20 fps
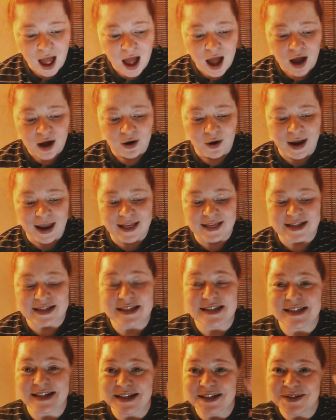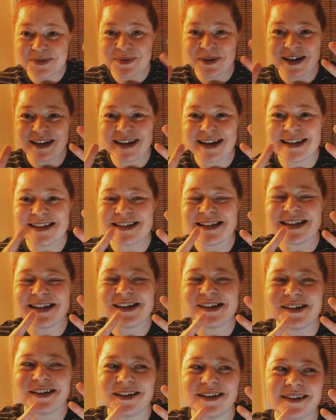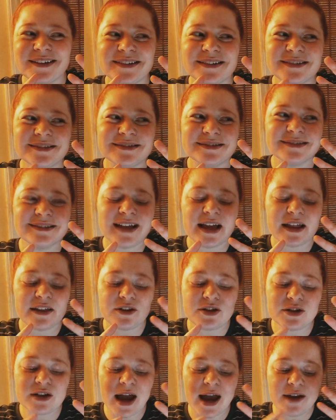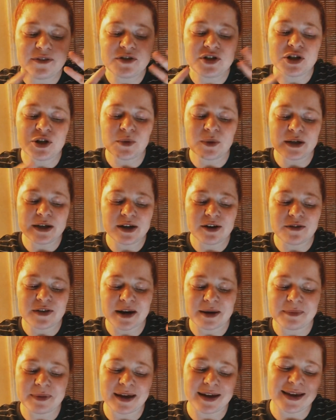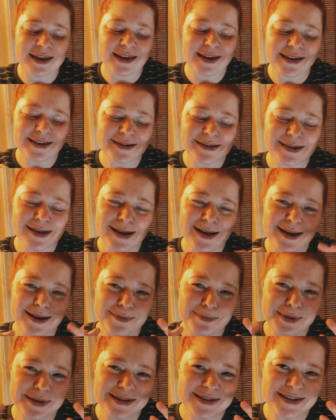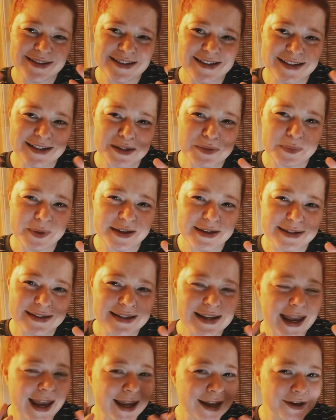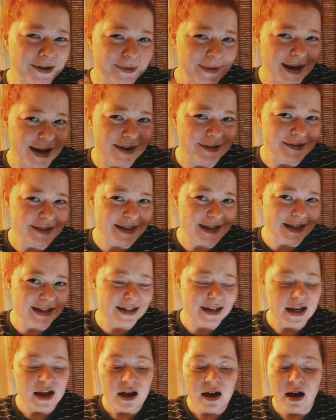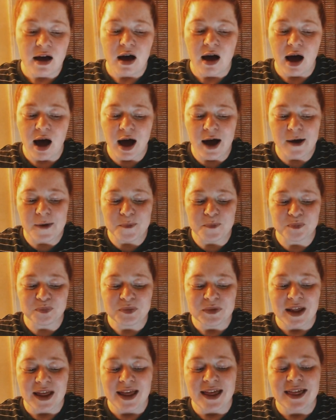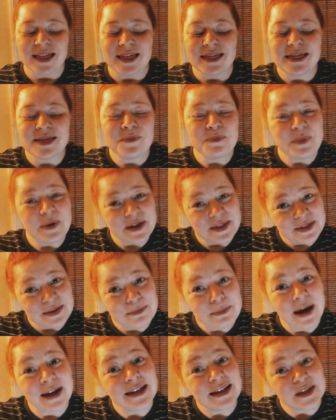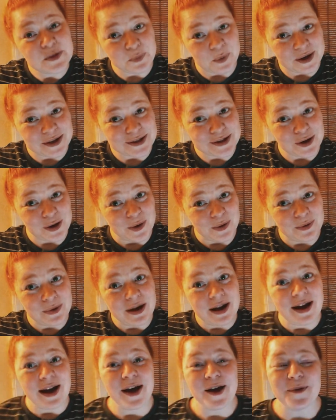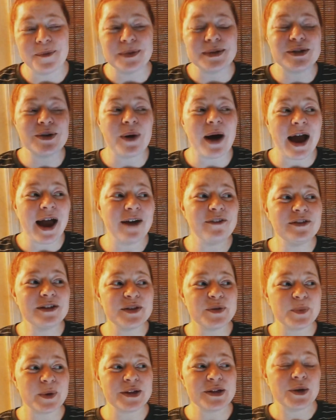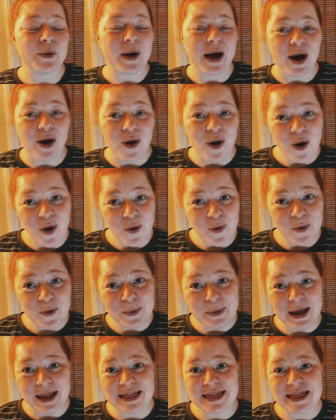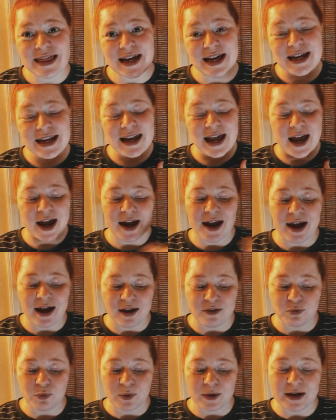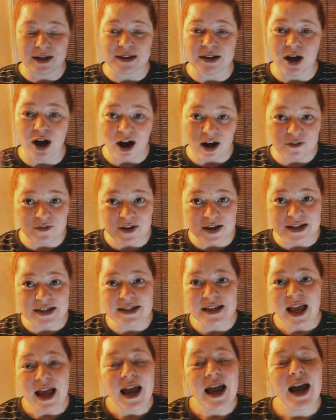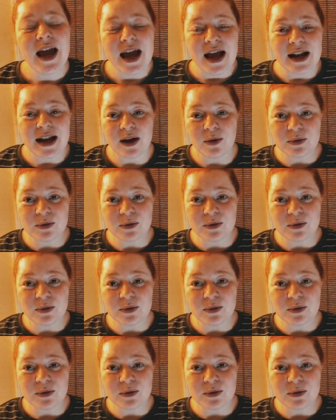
Okay, the sixth one is a, there's I have two on here that I'm like, is expense. Can you count it? Um, but my Nespresso, um, so I have an espresso at home and then I have one at the office and I will